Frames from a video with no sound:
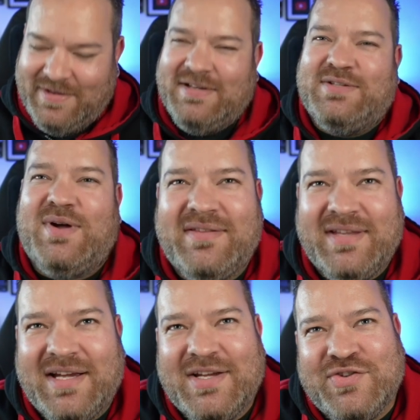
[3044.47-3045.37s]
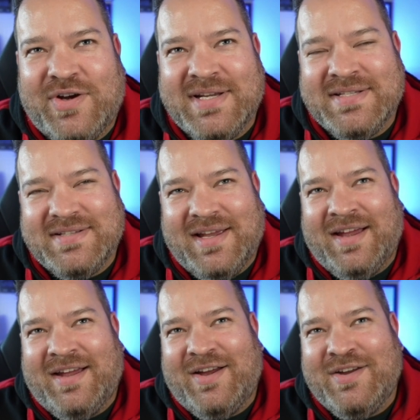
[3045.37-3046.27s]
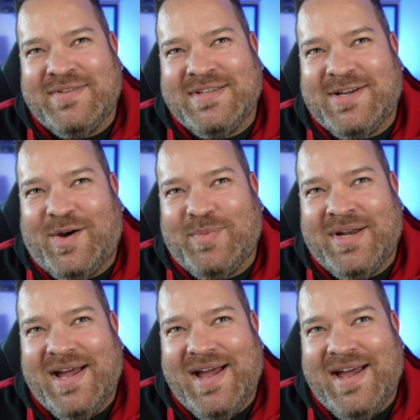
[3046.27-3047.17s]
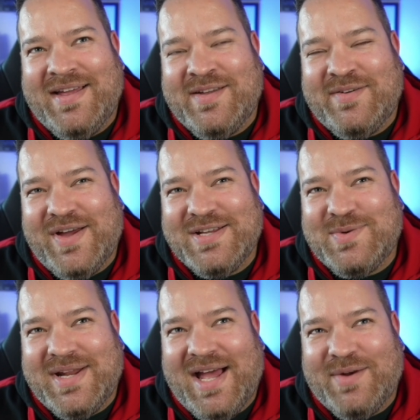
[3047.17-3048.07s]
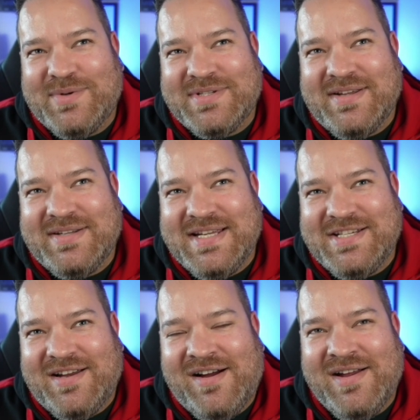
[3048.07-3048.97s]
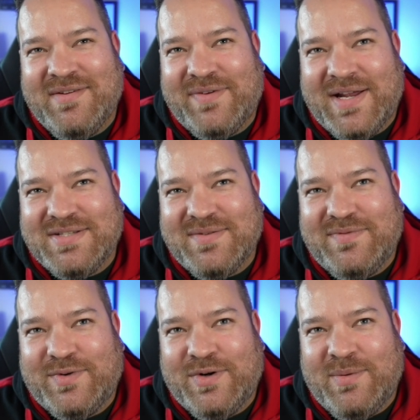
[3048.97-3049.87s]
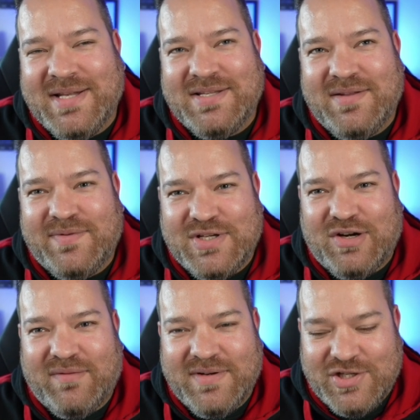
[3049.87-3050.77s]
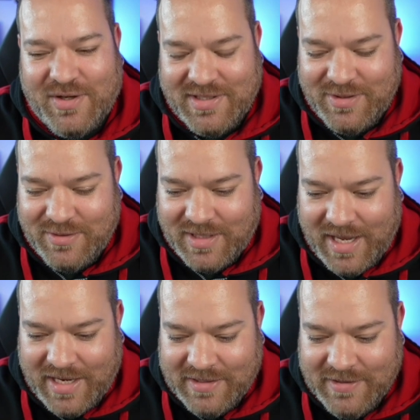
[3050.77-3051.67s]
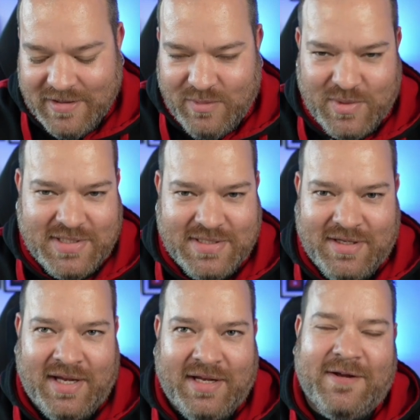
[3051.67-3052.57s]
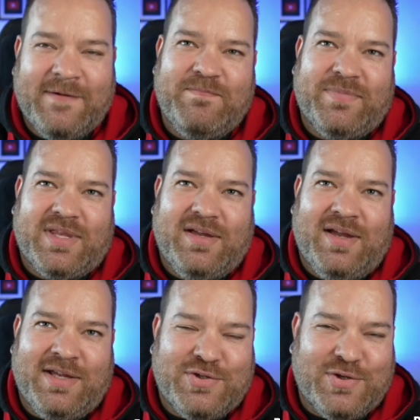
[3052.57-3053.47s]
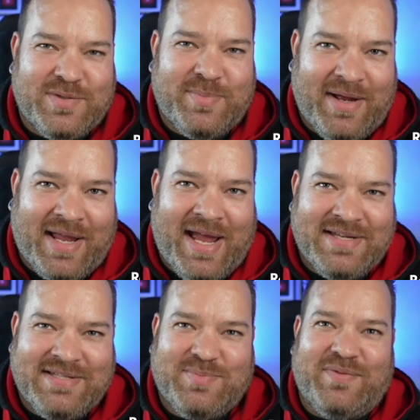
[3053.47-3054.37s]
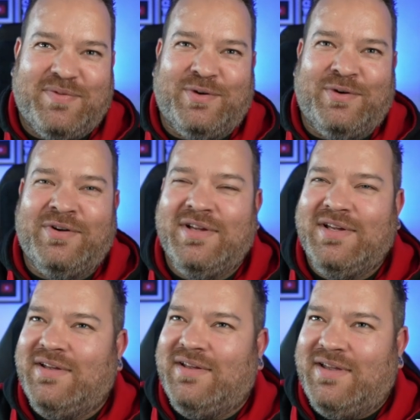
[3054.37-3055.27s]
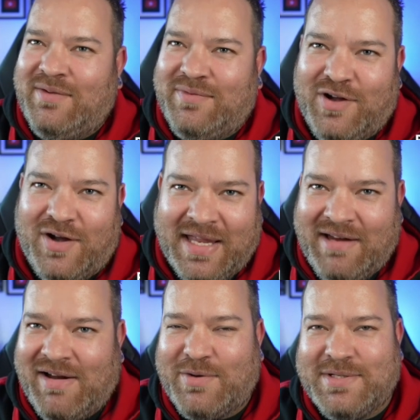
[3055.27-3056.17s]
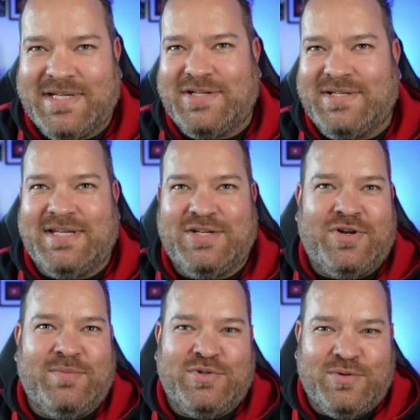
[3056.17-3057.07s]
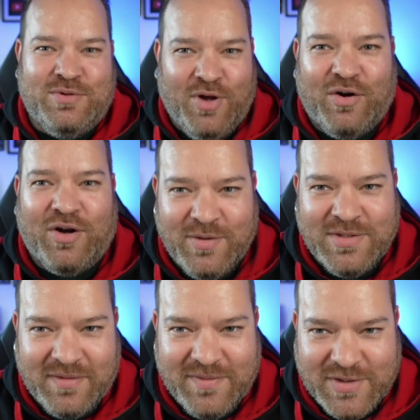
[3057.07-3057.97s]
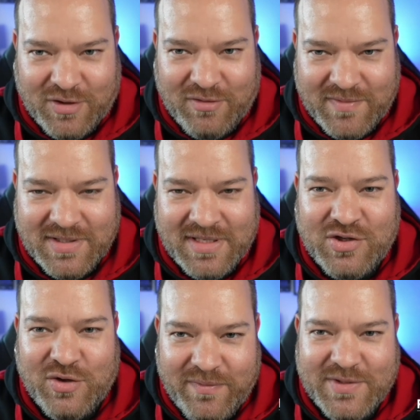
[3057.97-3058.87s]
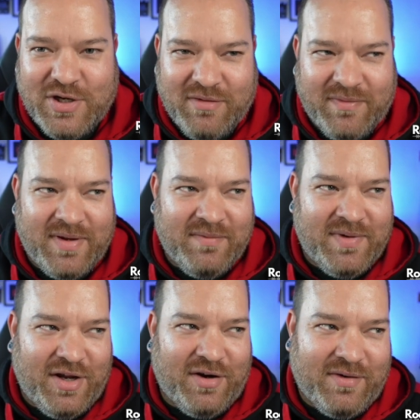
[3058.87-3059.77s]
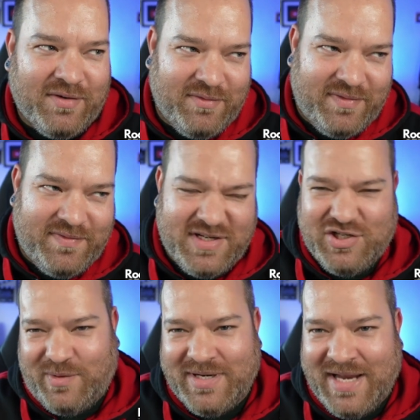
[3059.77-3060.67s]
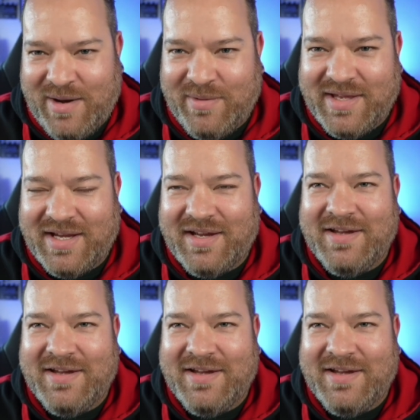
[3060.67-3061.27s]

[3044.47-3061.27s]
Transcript: So I think a drone is over the top. But and the first one I had was a DJI Phantom 4. I went to the photography show in the UK, which is like, you talked about GAS before. If you've got gear acquisition syndrome, do not go to the photography. It's called Photography and Videography Show now, I think.